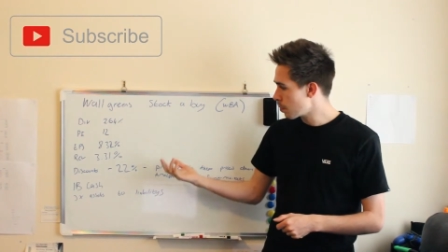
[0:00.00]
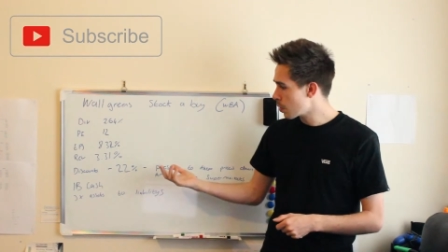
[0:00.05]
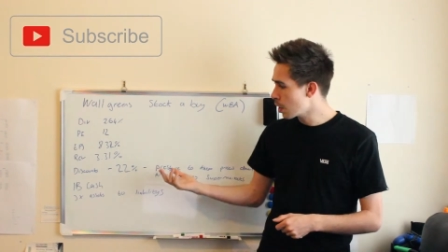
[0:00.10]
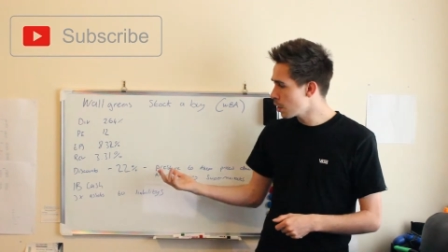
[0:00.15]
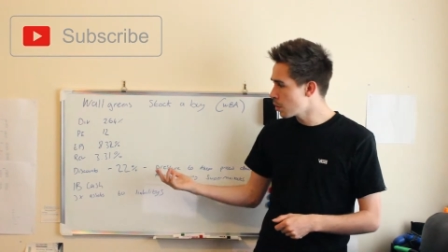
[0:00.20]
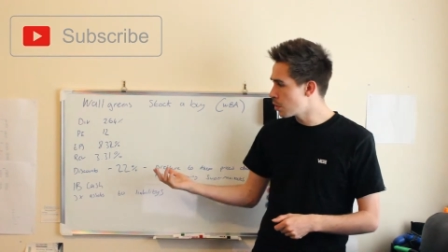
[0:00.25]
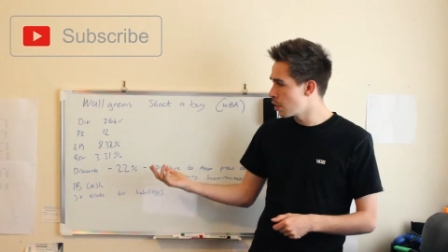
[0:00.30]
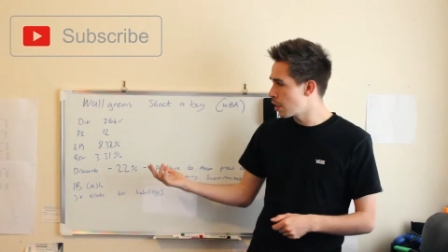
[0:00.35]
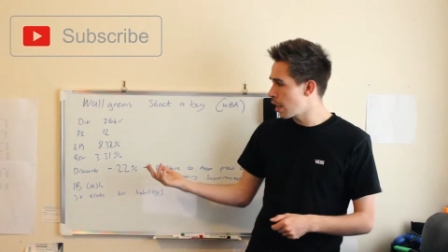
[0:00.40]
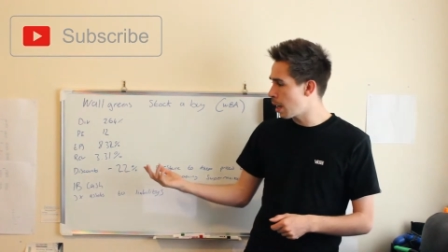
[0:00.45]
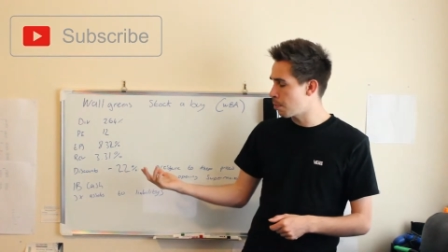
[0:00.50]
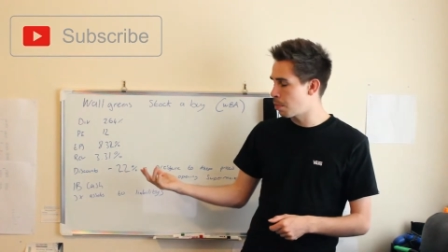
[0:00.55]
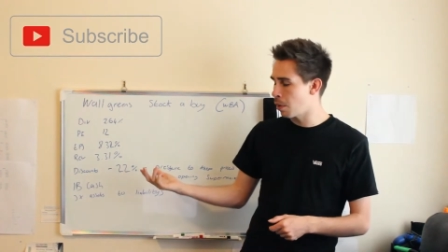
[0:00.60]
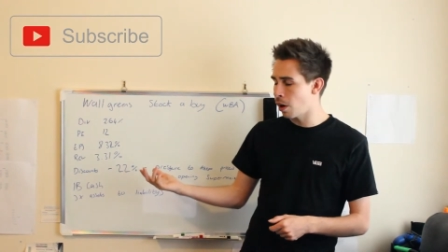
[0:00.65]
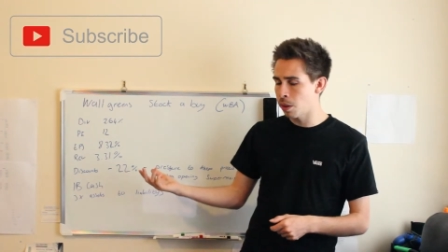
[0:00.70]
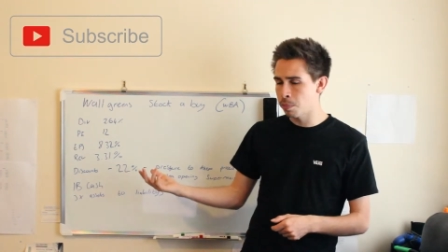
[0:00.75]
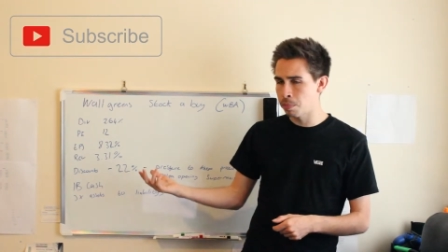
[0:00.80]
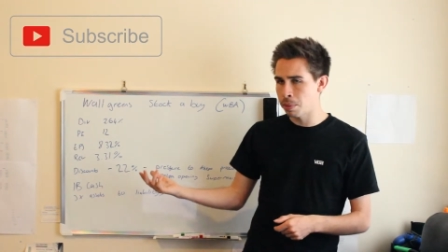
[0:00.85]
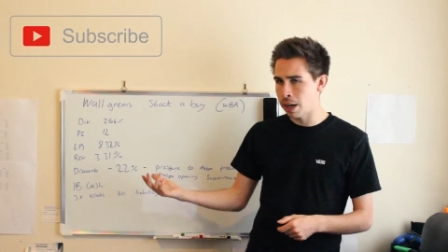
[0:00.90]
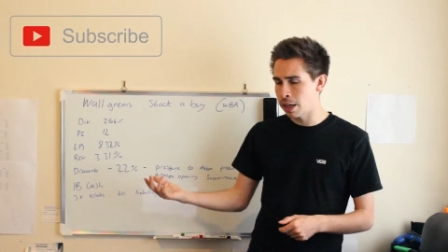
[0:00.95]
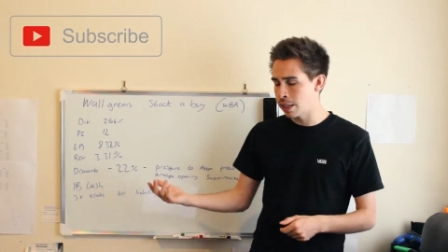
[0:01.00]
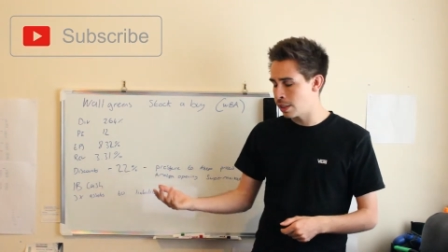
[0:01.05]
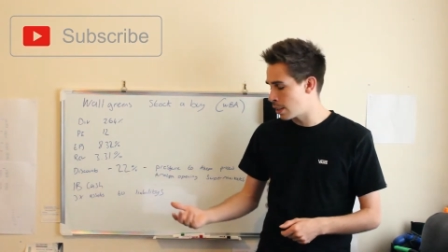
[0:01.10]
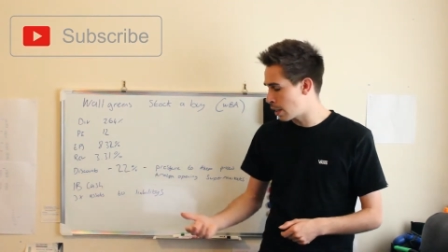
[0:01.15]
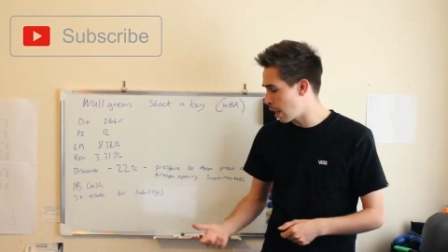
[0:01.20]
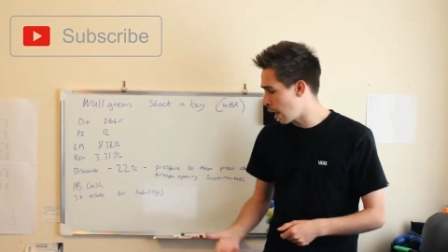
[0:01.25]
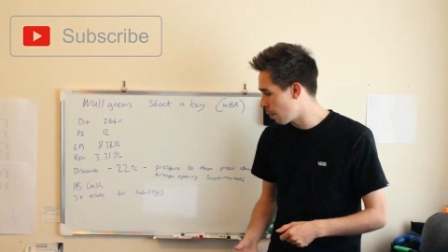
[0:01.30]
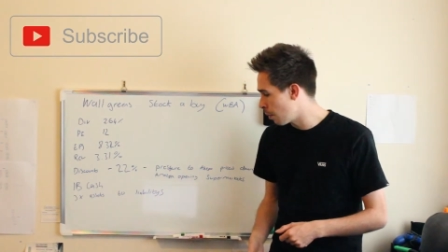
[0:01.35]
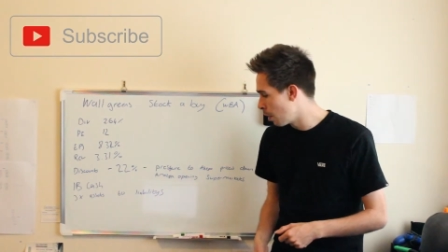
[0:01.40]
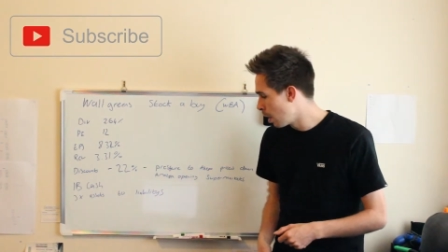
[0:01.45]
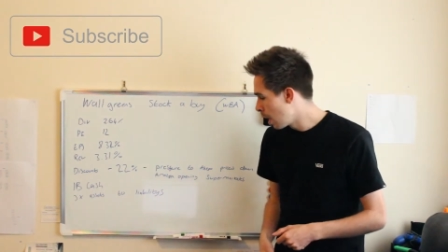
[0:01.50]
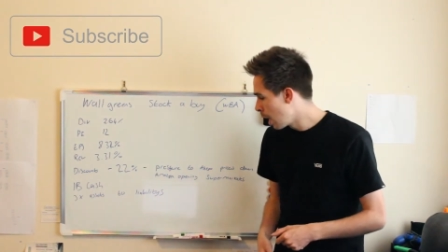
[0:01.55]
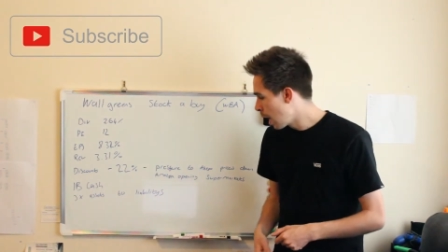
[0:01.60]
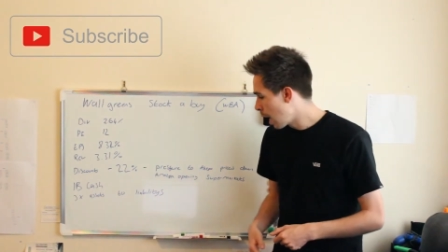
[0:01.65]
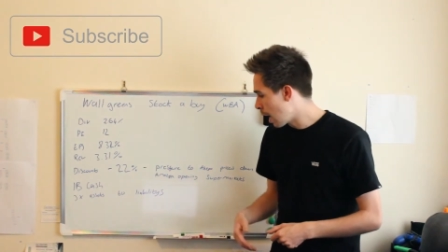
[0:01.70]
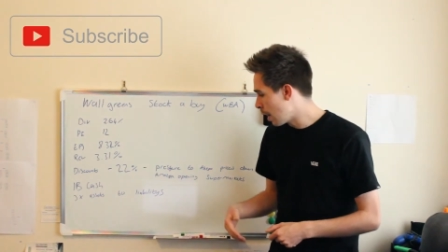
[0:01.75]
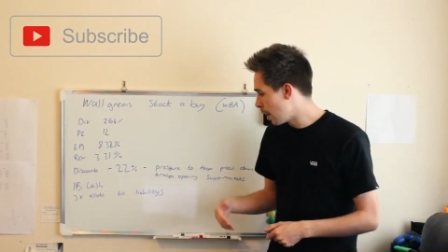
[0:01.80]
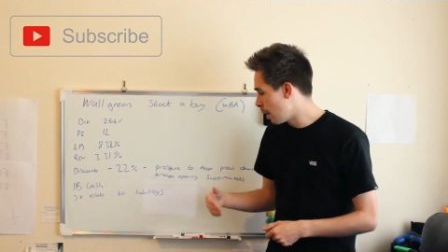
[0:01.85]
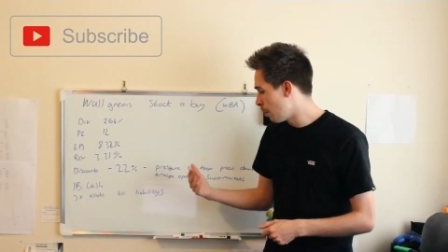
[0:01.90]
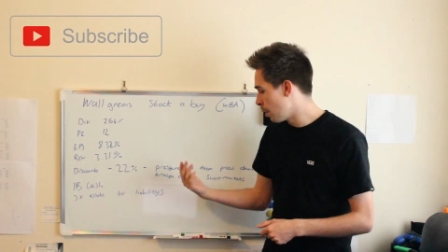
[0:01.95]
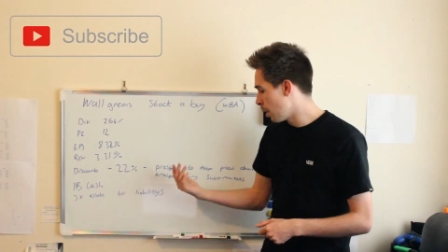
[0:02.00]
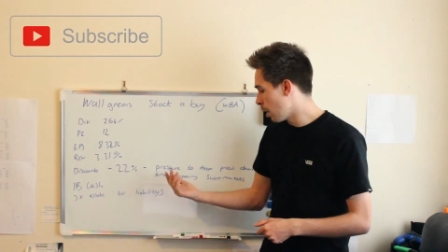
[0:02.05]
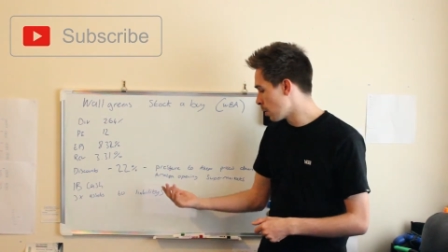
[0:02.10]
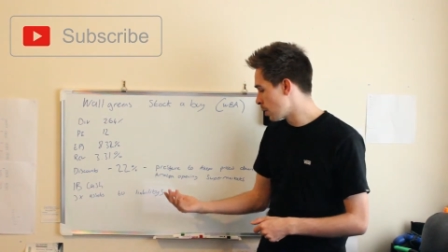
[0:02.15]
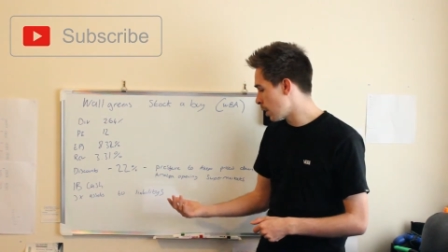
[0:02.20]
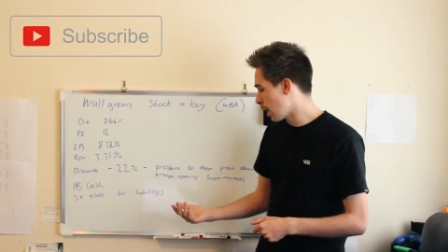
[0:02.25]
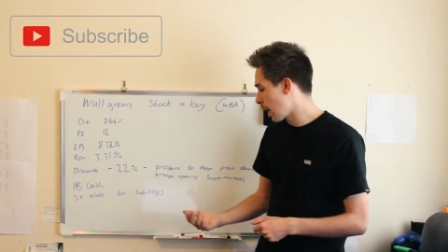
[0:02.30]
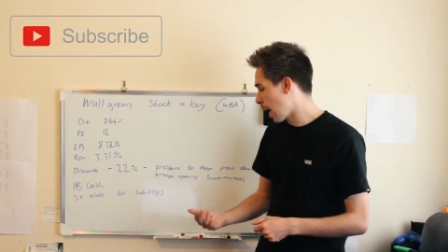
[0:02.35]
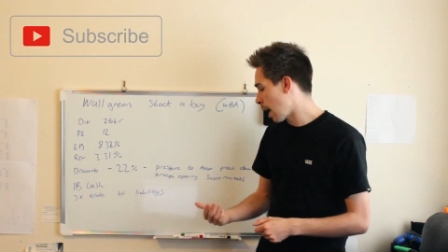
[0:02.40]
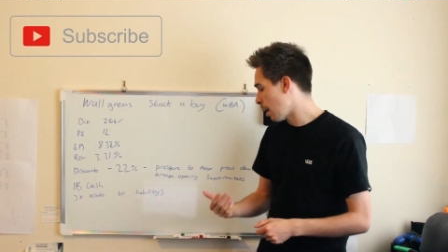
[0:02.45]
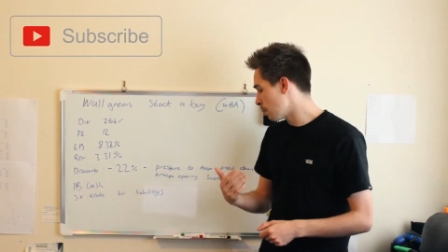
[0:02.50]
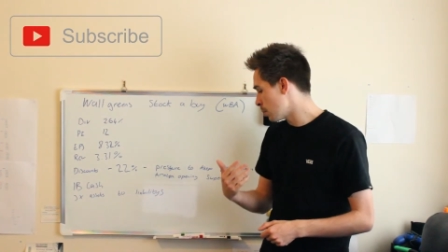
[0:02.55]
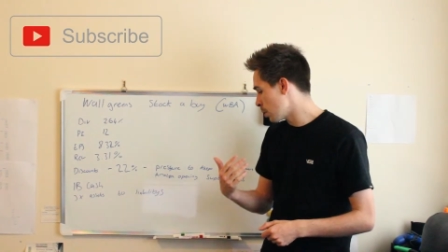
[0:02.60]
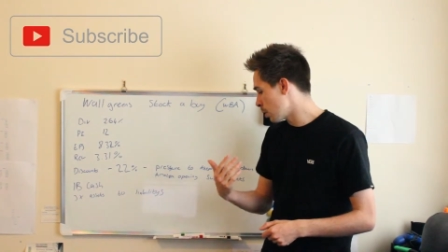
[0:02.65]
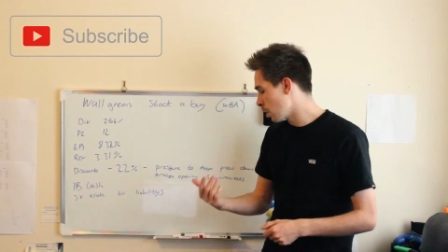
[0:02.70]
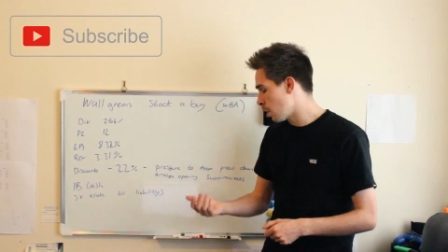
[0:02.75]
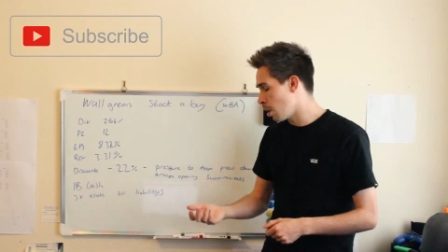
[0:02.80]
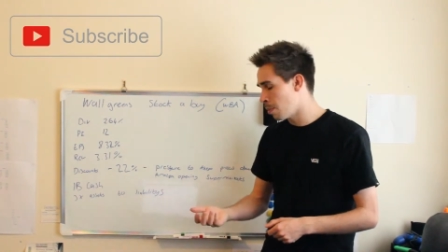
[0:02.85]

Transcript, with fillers: so that brought the price down. And then we also had Amazon